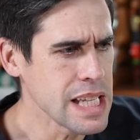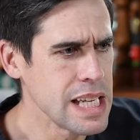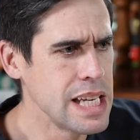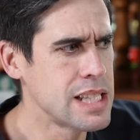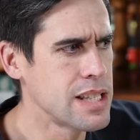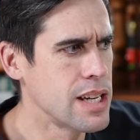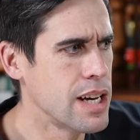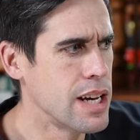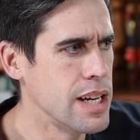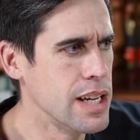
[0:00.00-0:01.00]
it's
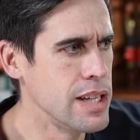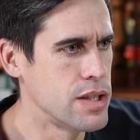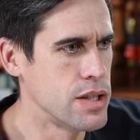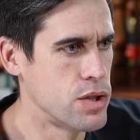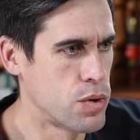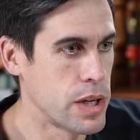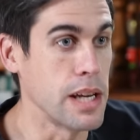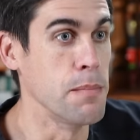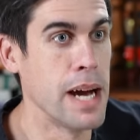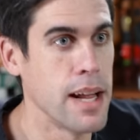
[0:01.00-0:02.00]
a it's a tricky
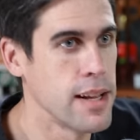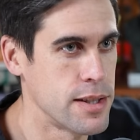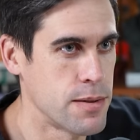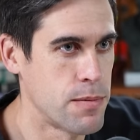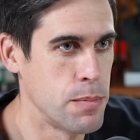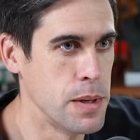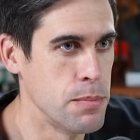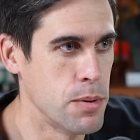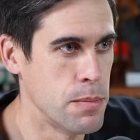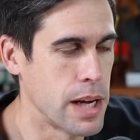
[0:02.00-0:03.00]
balance for
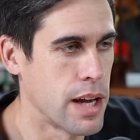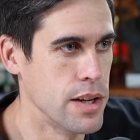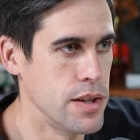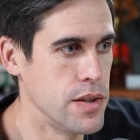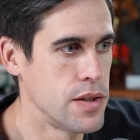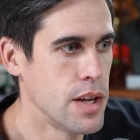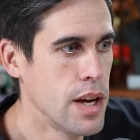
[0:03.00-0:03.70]
people because